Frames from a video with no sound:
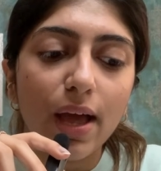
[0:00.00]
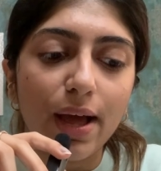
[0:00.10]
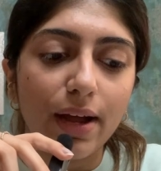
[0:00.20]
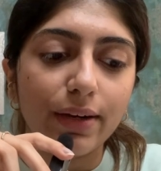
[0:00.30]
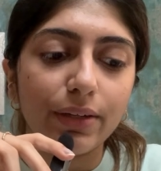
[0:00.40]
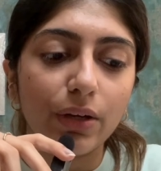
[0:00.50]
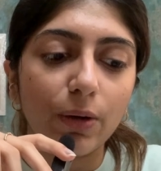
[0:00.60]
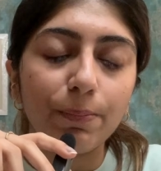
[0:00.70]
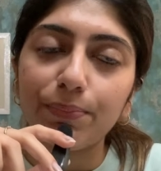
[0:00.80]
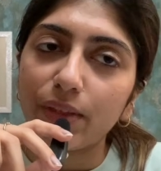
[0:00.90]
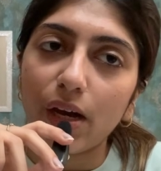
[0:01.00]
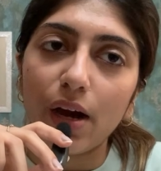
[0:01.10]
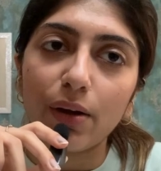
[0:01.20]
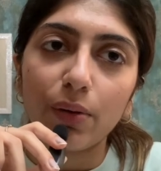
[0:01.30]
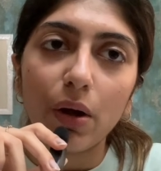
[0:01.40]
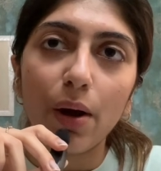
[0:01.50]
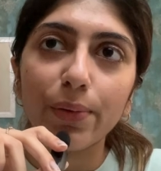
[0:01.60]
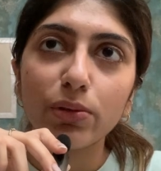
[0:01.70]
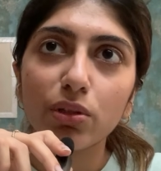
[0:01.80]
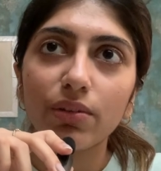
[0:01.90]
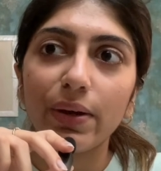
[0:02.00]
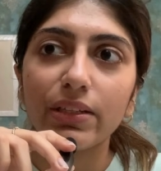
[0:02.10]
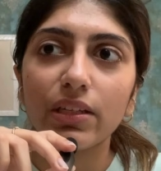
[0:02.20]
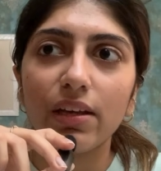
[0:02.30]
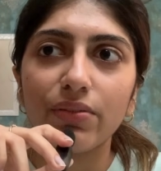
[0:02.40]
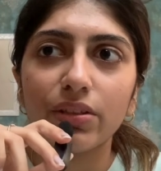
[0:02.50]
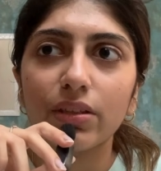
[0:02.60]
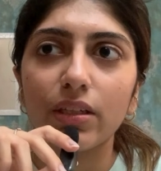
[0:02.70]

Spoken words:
And yeah, how I used to revise 11th